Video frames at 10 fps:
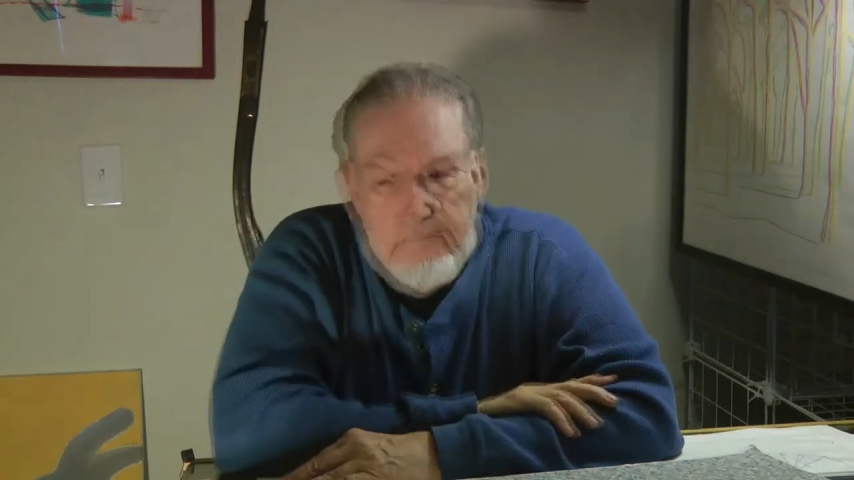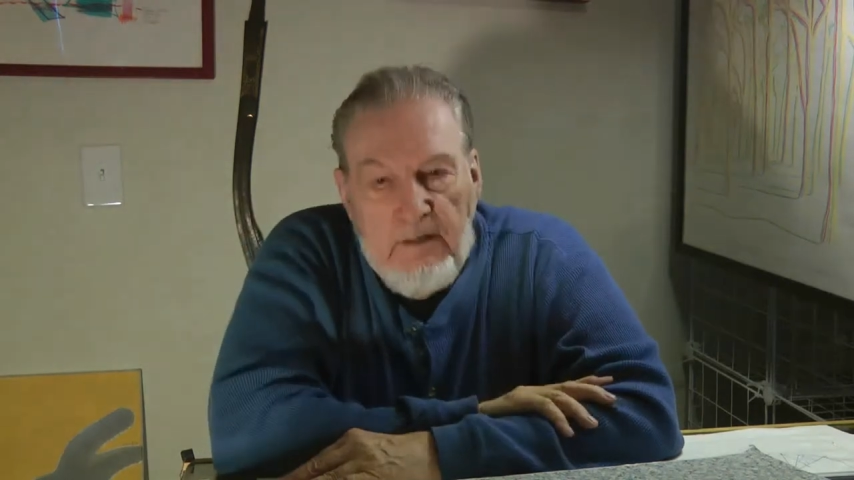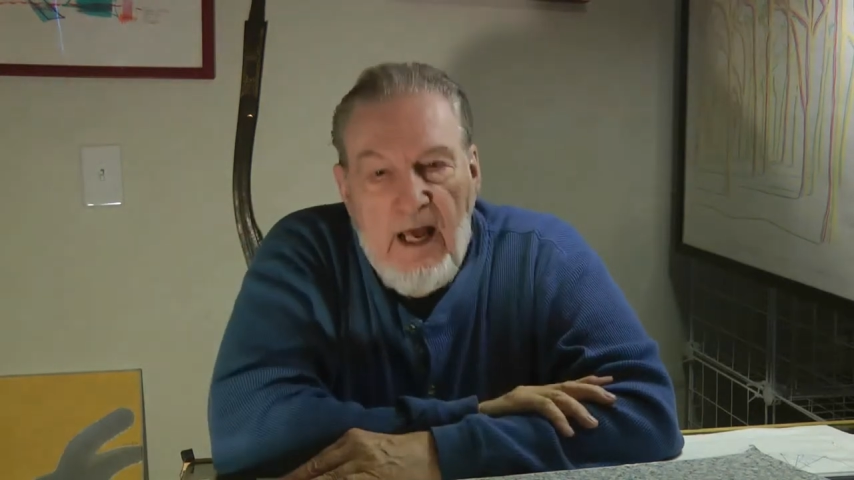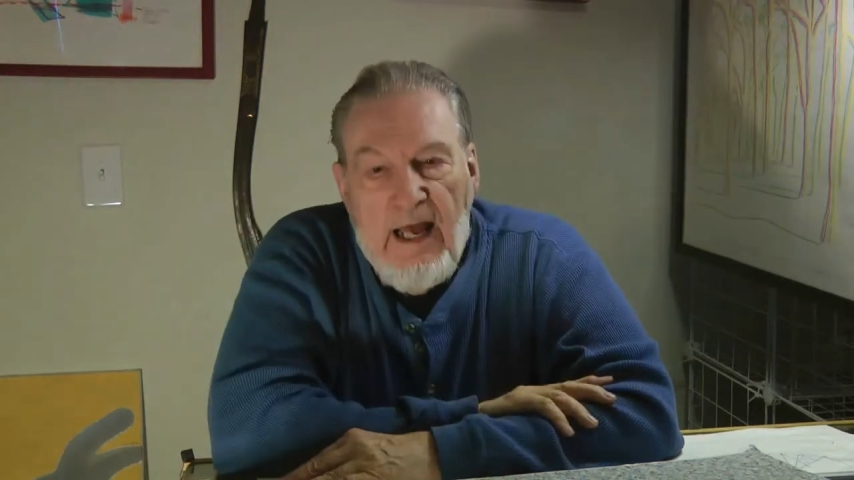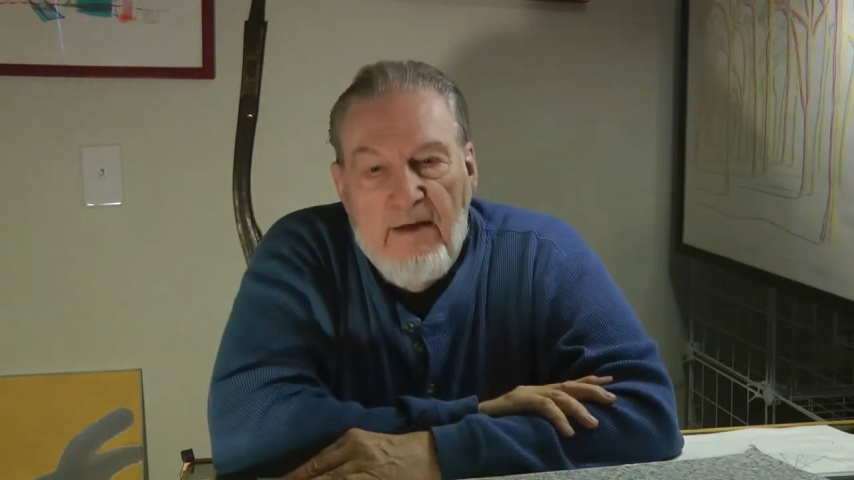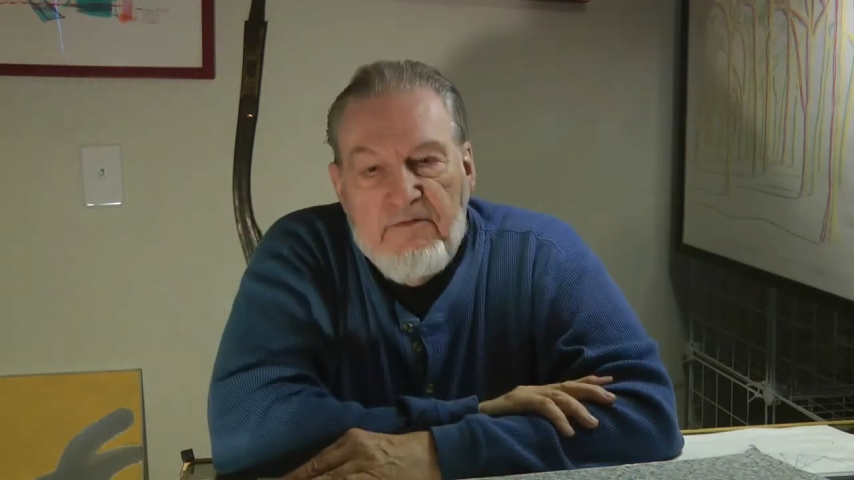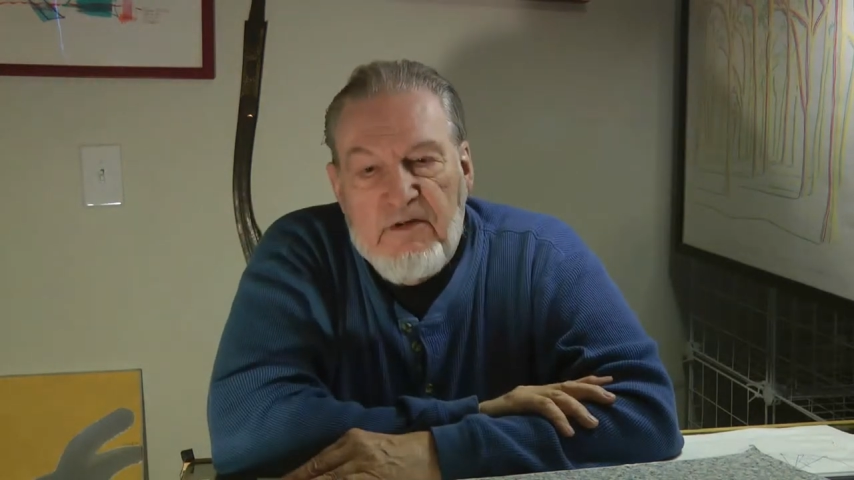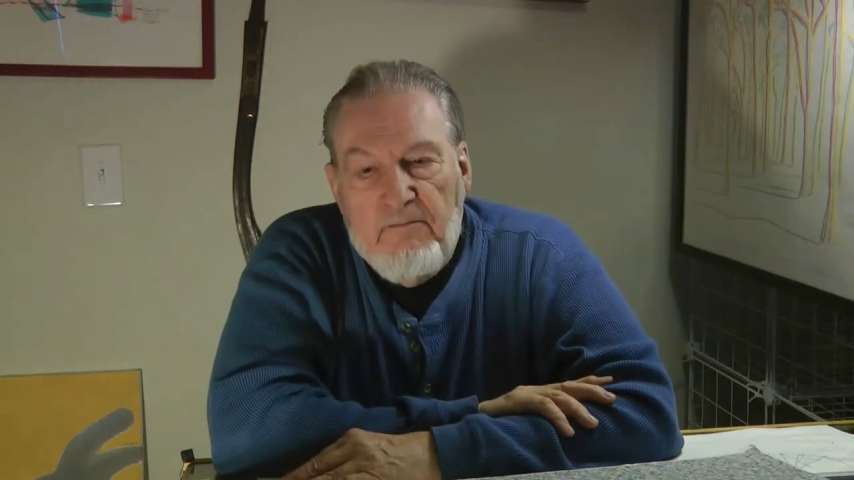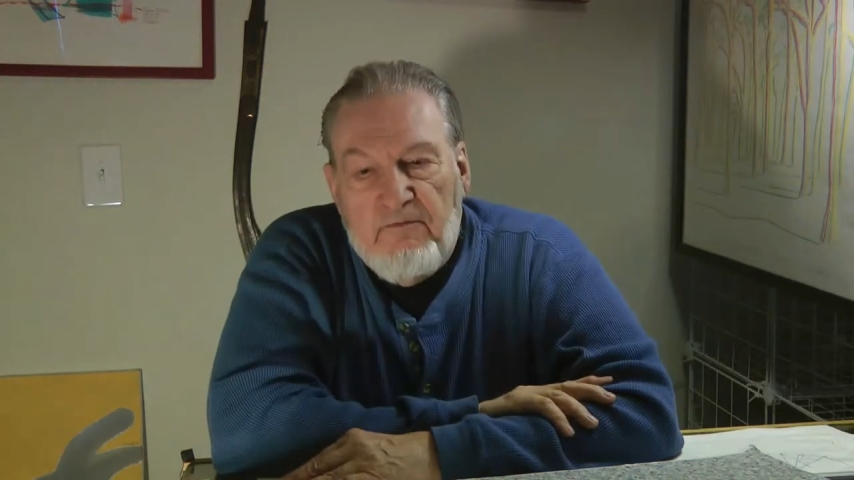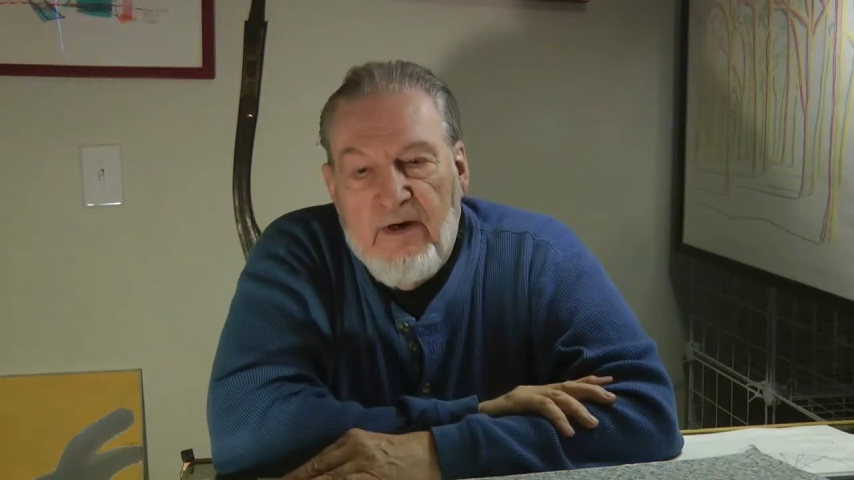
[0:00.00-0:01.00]
Now, I have
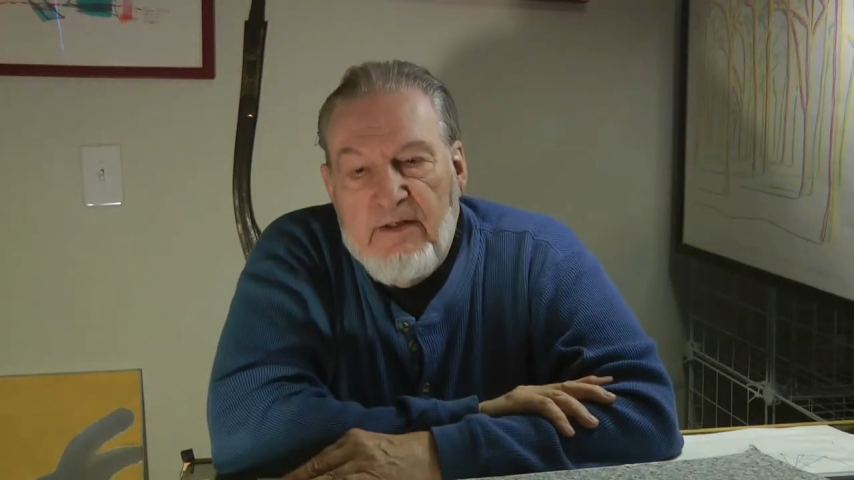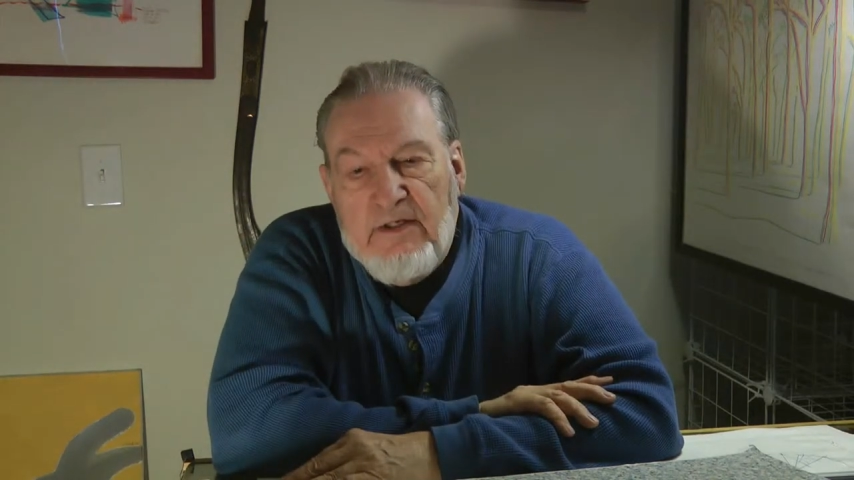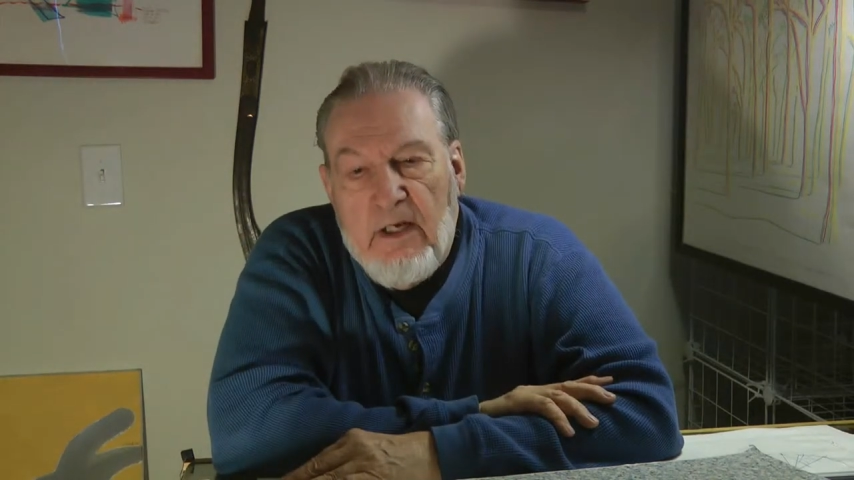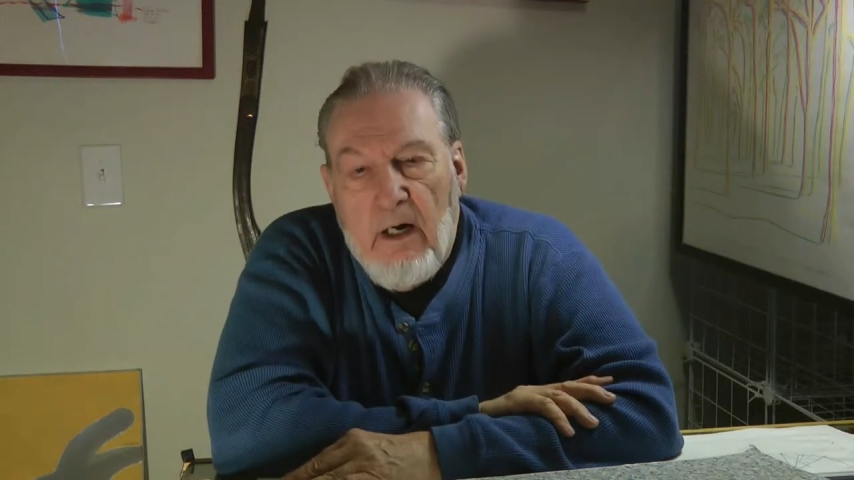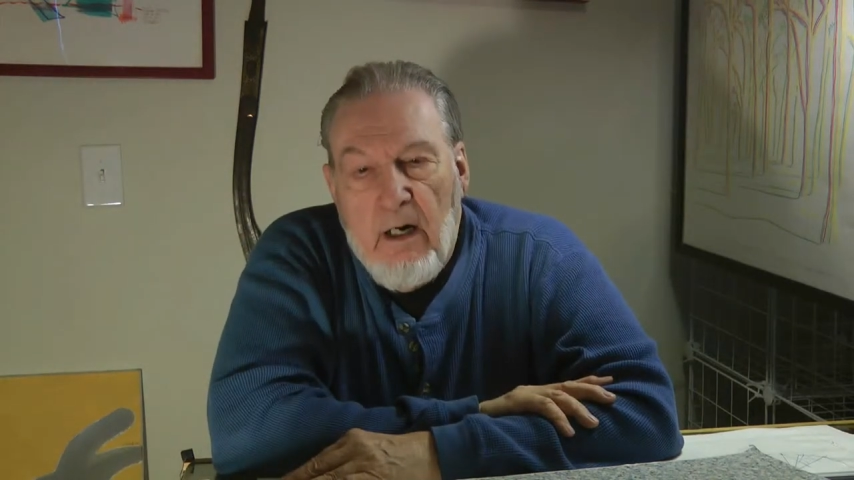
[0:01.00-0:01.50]
some friends that